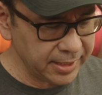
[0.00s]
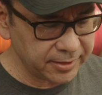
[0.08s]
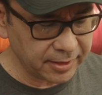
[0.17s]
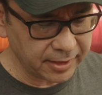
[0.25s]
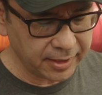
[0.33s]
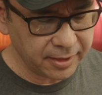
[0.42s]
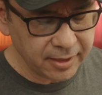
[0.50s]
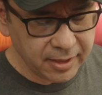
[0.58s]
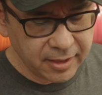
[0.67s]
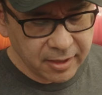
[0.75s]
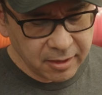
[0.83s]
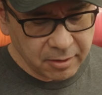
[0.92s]
easily
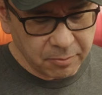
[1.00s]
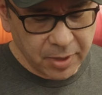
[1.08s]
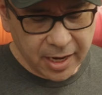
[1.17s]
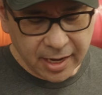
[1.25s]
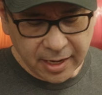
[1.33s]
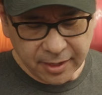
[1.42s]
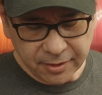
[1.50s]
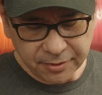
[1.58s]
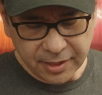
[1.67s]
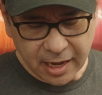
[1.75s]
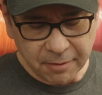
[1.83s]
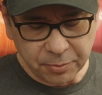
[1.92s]
by
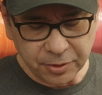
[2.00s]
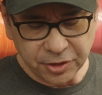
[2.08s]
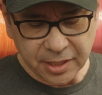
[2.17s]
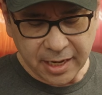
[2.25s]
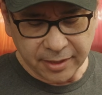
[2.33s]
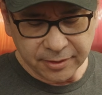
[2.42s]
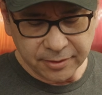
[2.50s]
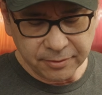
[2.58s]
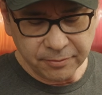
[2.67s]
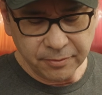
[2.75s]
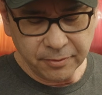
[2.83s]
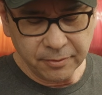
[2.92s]
the output jacks.
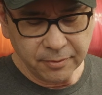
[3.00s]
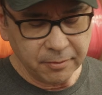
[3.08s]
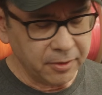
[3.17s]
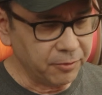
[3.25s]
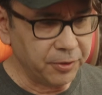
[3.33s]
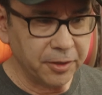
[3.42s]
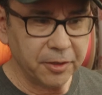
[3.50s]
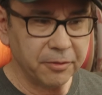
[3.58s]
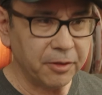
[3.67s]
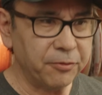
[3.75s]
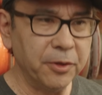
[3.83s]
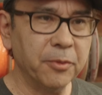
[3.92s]
If
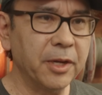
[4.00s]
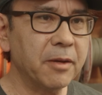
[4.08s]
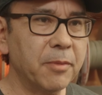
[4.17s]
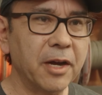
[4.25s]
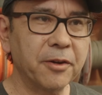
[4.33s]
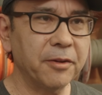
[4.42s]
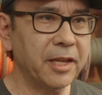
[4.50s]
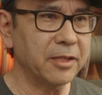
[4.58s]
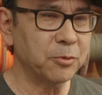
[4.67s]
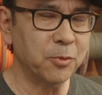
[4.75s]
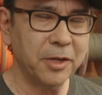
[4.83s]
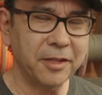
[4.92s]
your Rickenbacker only
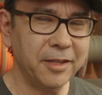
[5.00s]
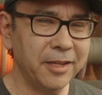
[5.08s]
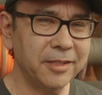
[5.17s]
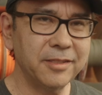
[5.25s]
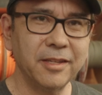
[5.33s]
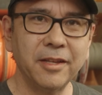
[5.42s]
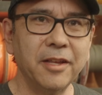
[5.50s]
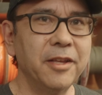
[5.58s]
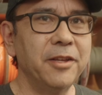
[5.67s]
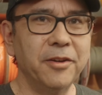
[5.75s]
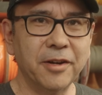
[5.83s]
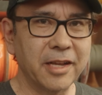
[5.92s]
has one of these,
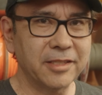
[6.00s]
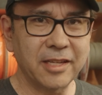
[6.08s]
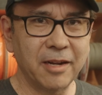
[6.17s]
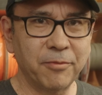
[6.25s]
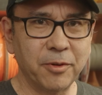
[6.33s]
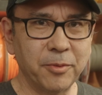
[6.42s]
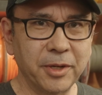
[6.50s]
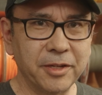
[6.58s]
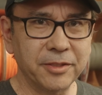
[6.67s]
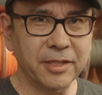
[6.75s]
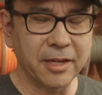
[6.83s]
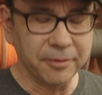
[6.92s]
you're not set up for a
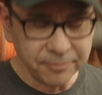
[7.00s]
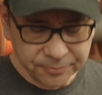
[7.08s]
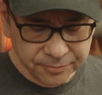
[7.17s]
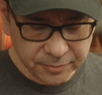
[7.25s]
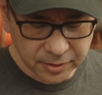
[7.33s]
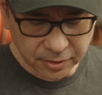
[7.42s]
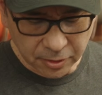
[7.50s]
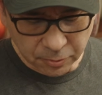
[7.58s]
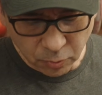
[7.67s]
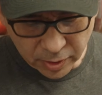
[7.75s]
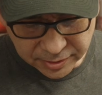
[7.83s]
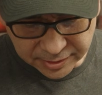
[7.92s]
Ricco sound. So one